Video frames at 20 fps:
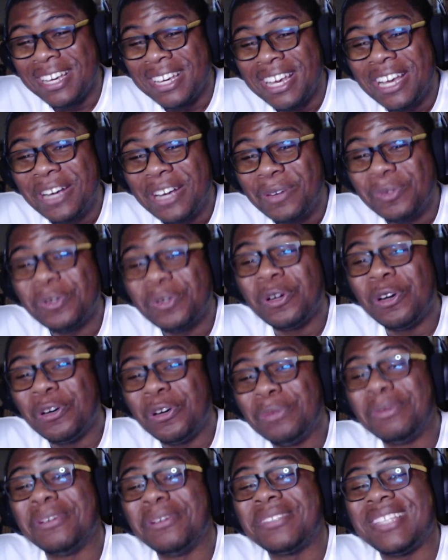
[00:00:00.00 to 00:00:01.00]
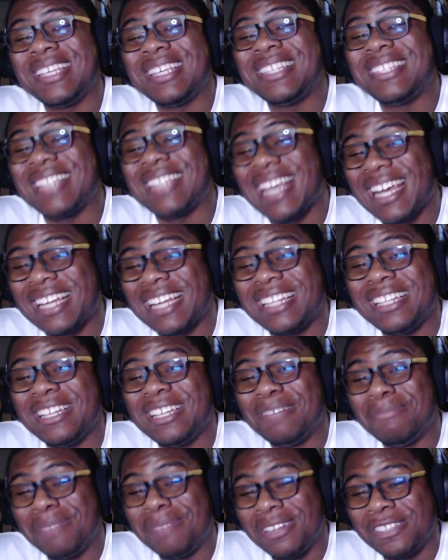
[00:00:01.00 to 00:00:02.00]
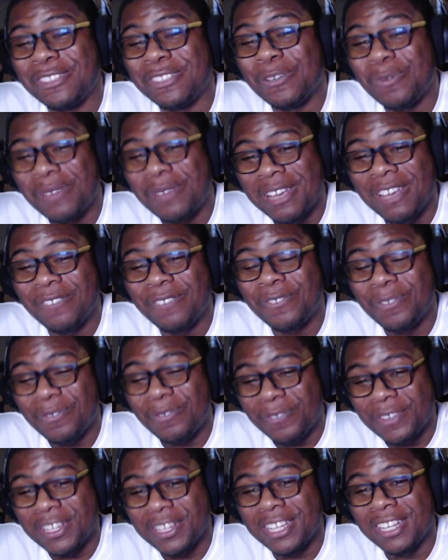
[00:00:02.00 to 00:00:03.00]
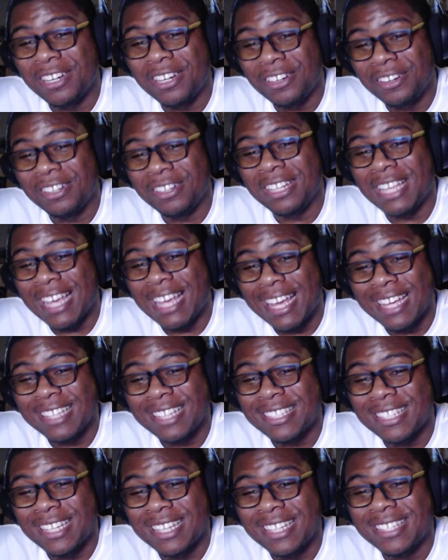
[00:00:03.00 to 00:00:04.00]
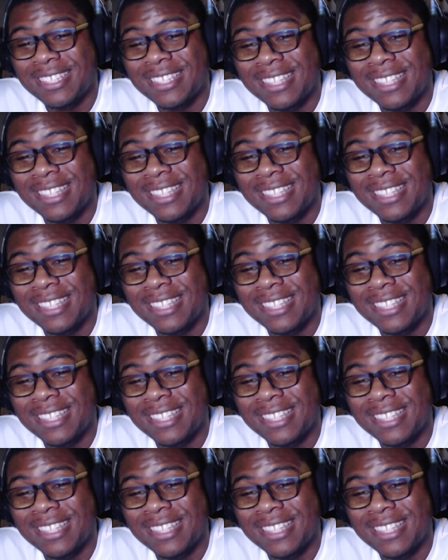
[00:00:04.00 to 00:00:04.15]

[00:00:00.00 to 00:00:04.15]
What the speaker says: We're almost exactly a month away from freaking early access.